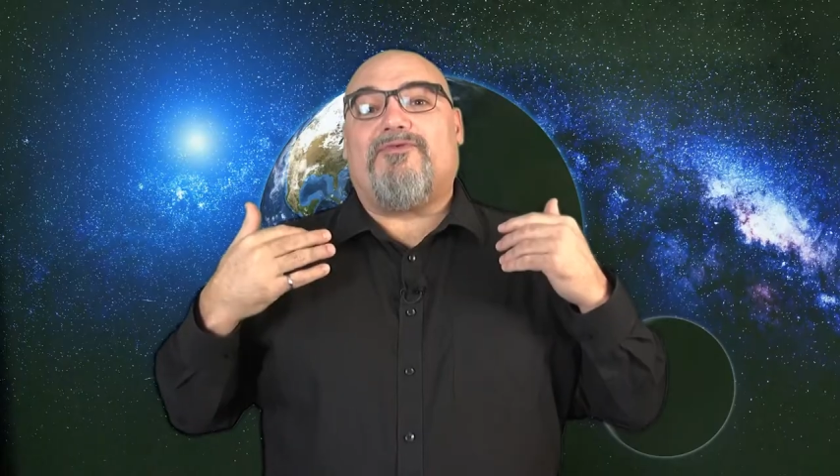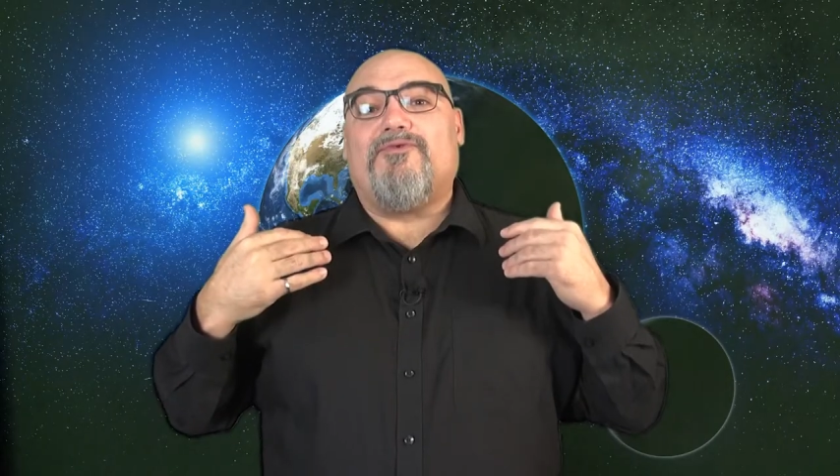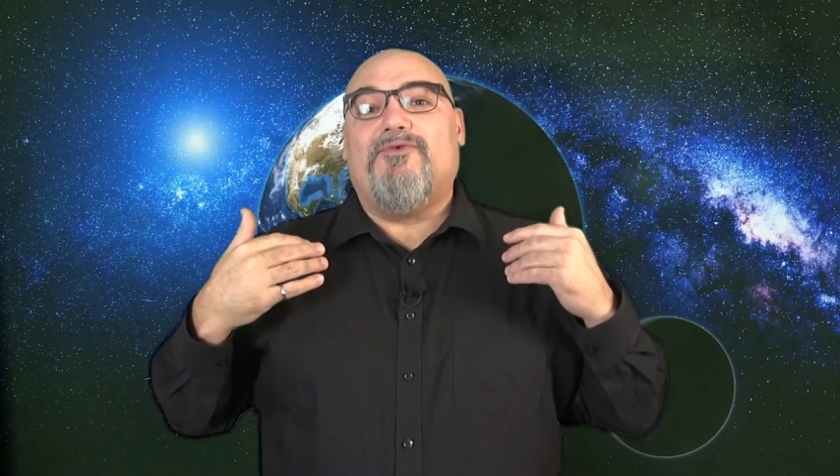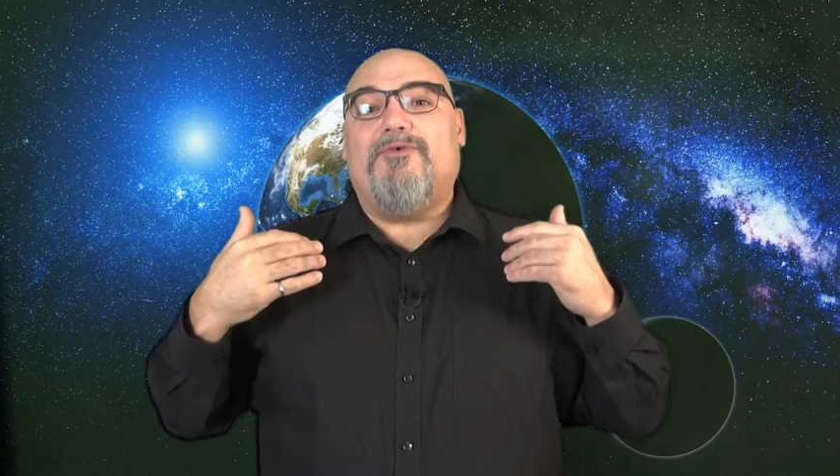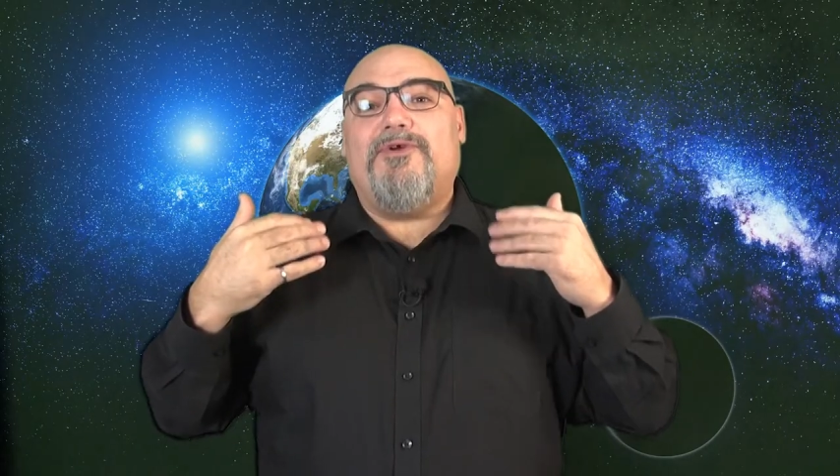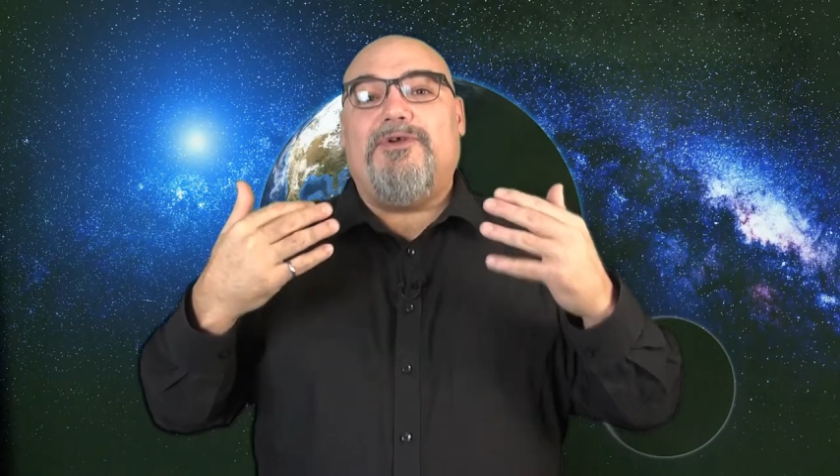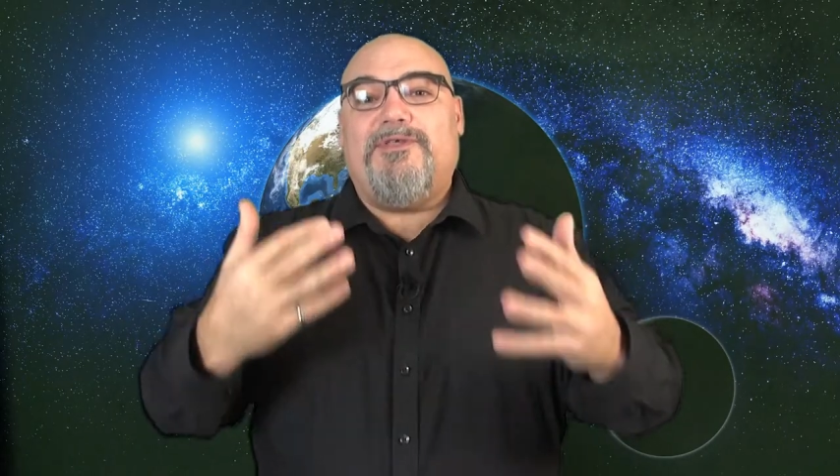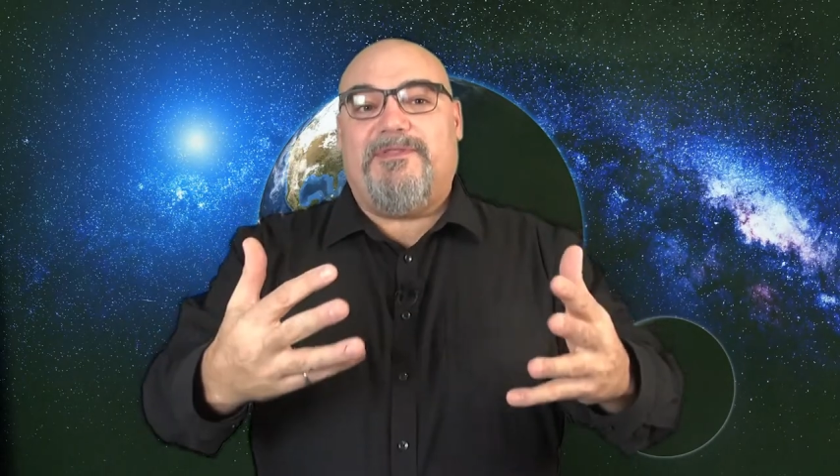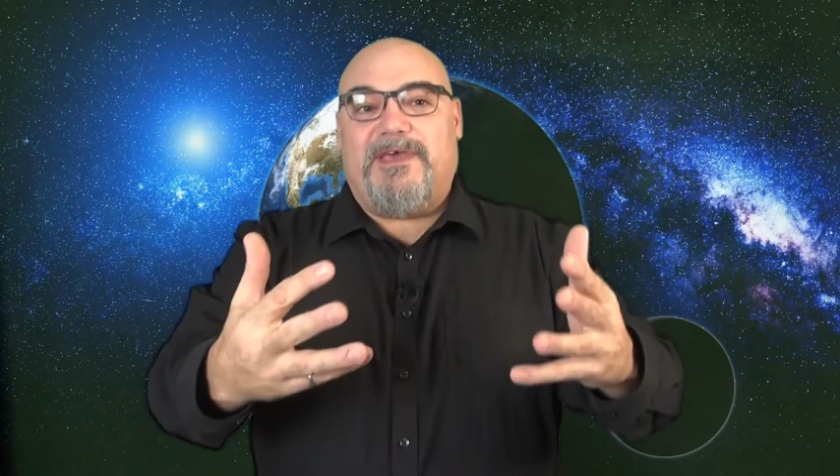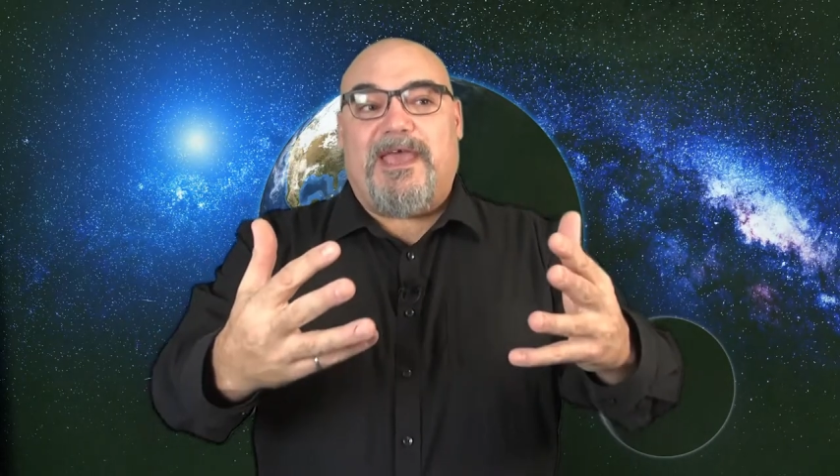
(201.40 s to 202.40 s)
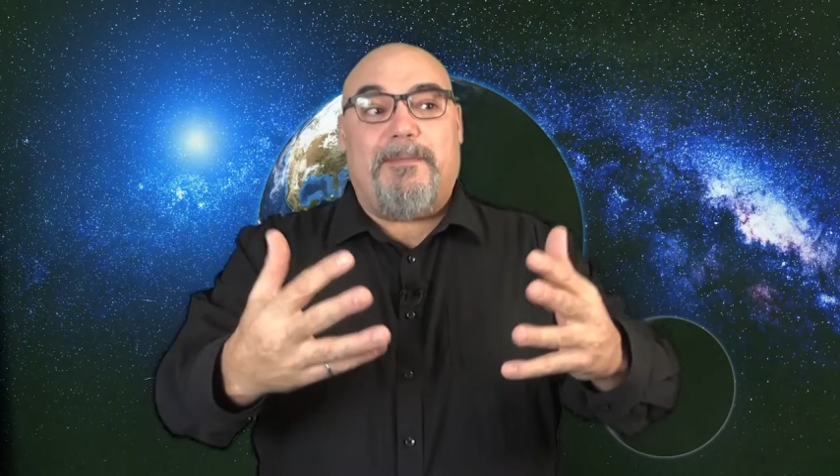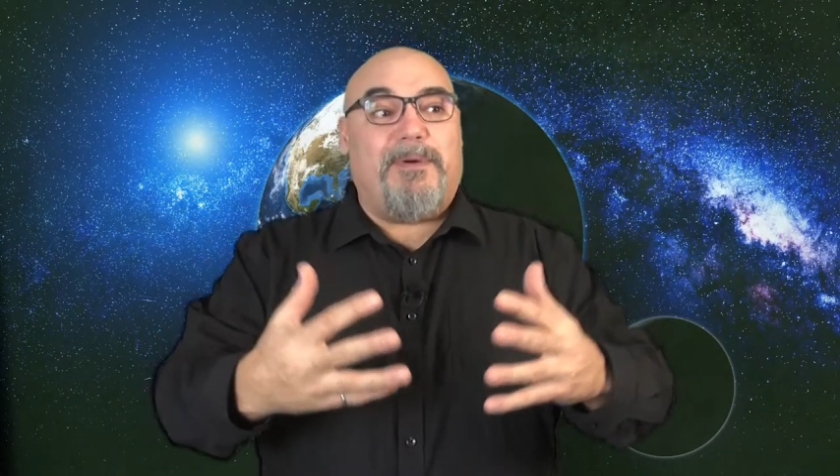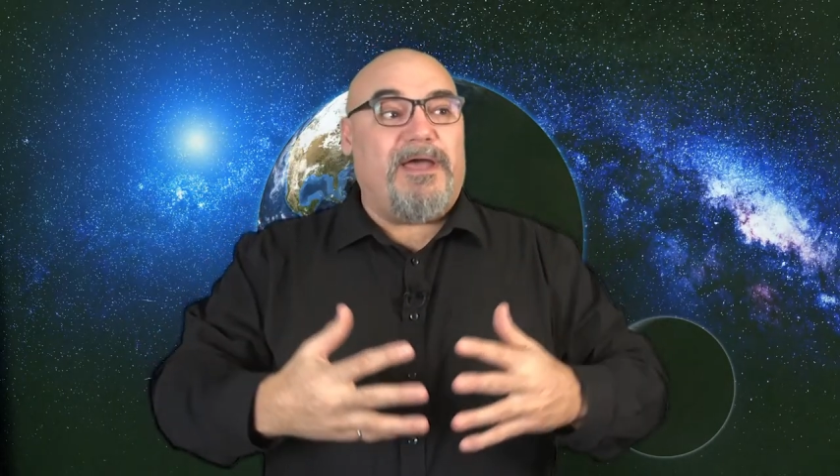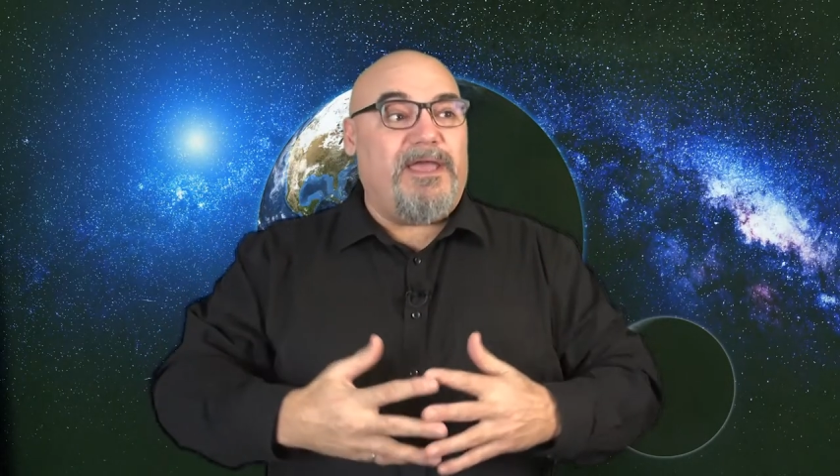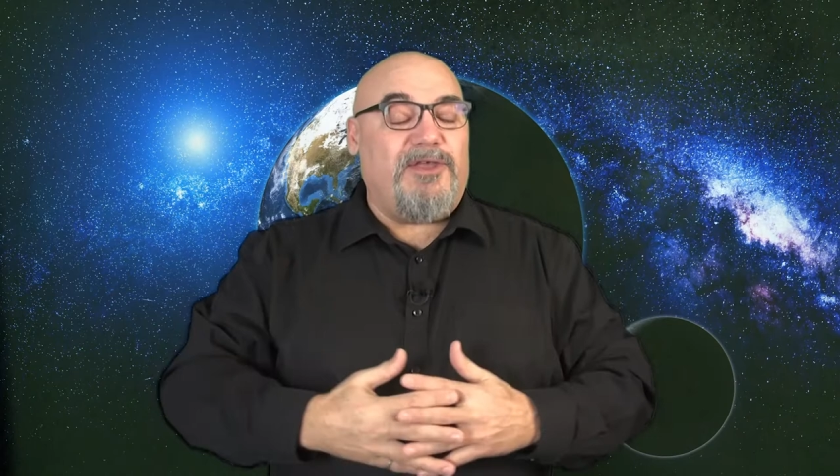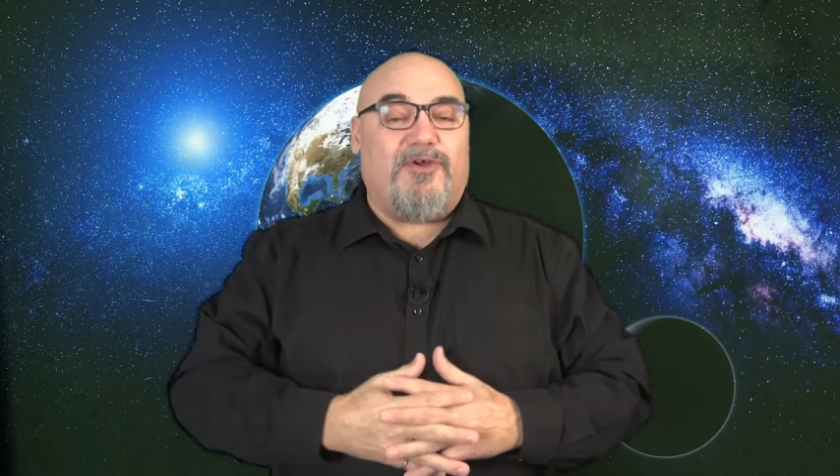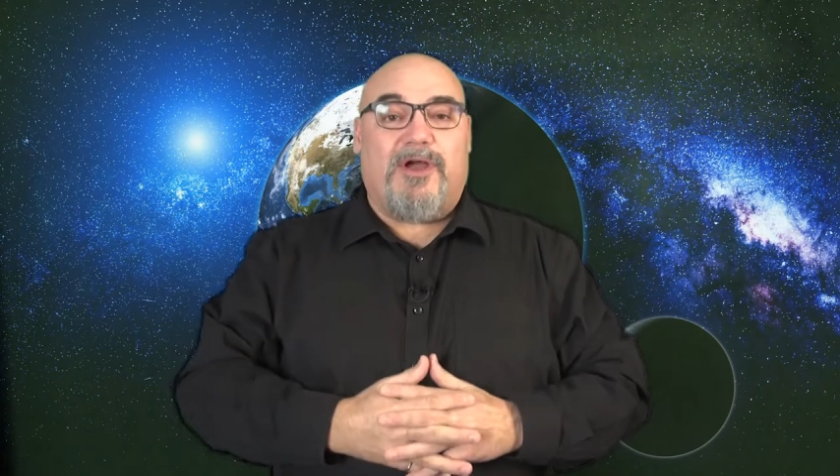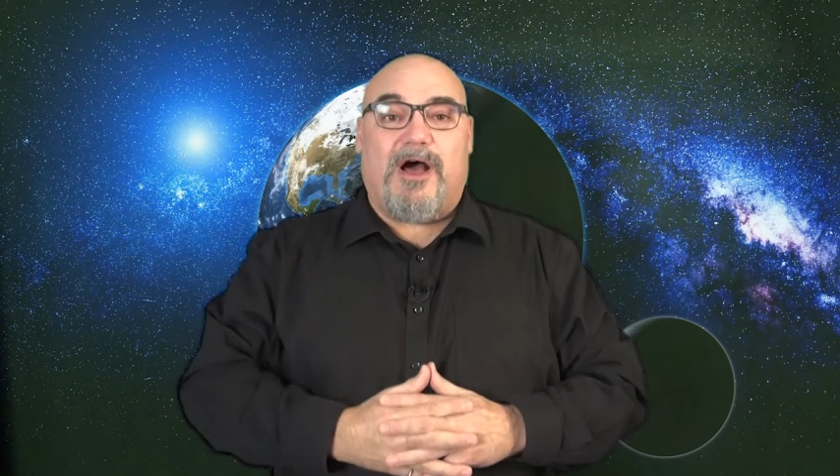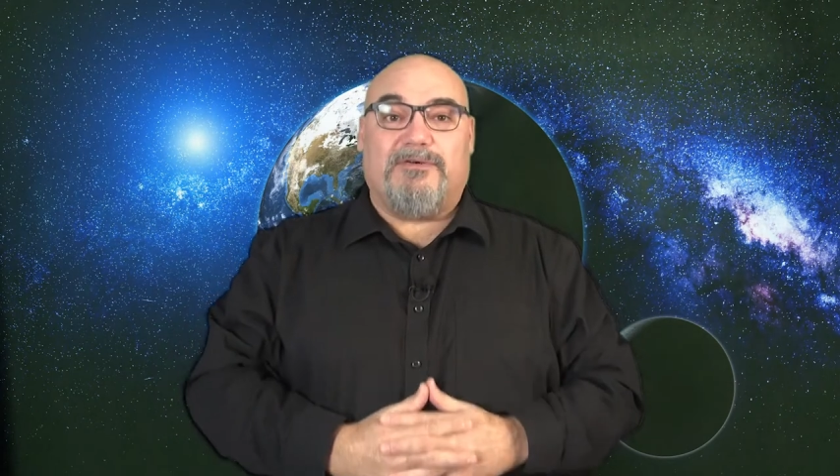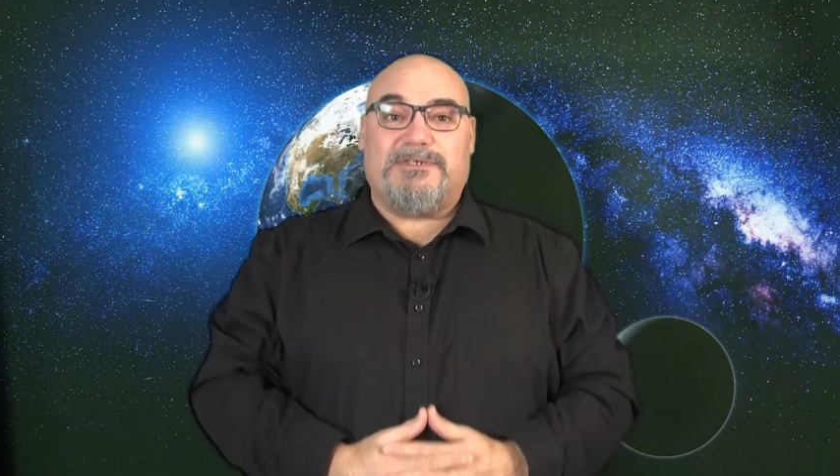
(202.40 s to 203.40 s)
through the gemba at
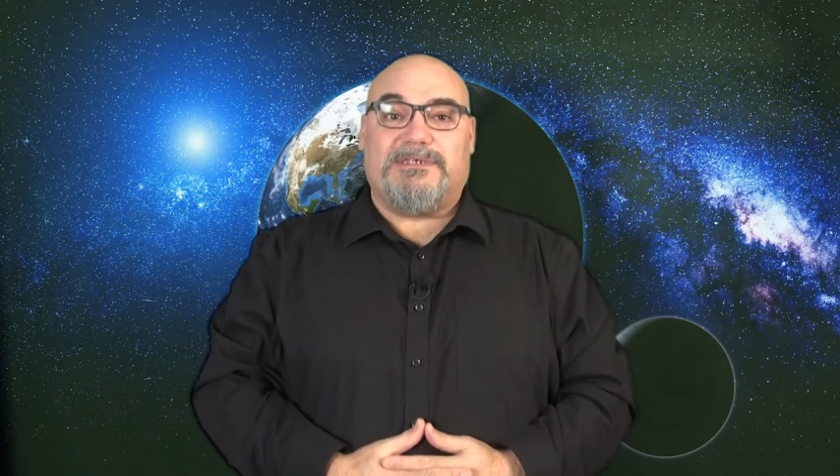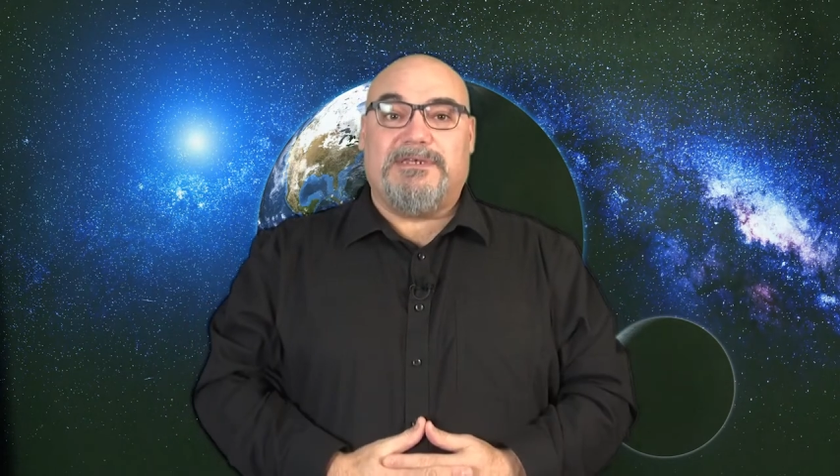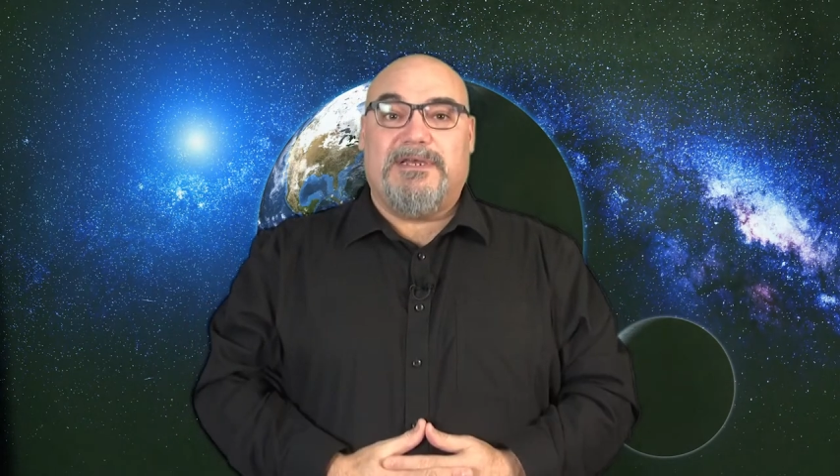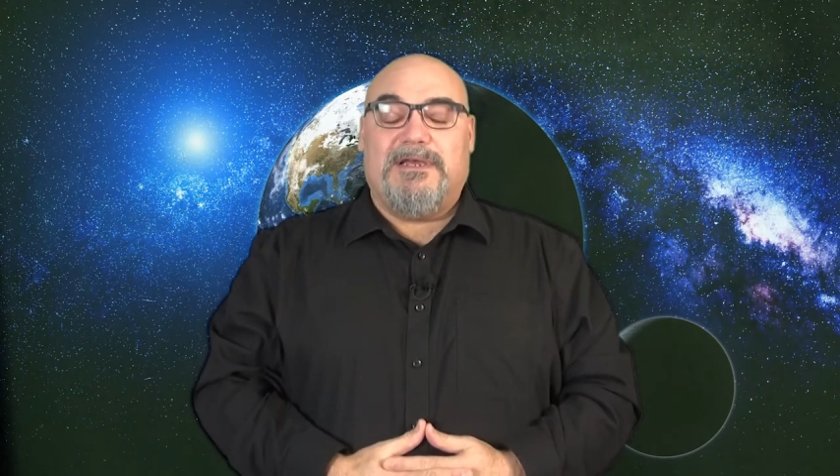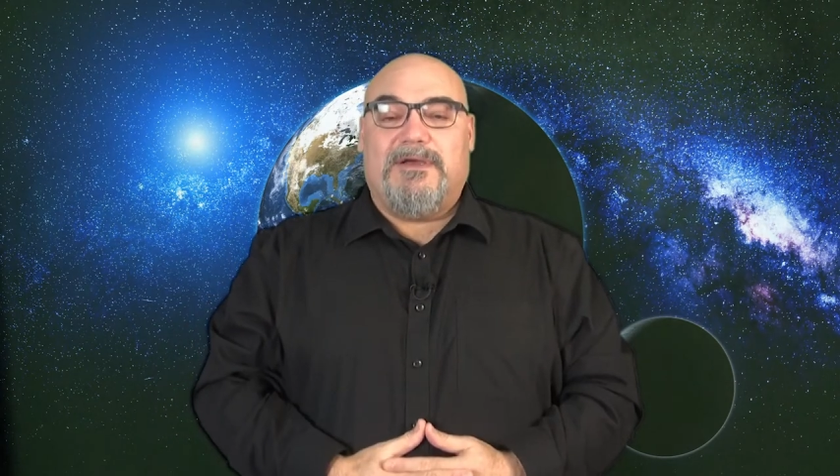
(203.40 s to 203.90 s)
your house,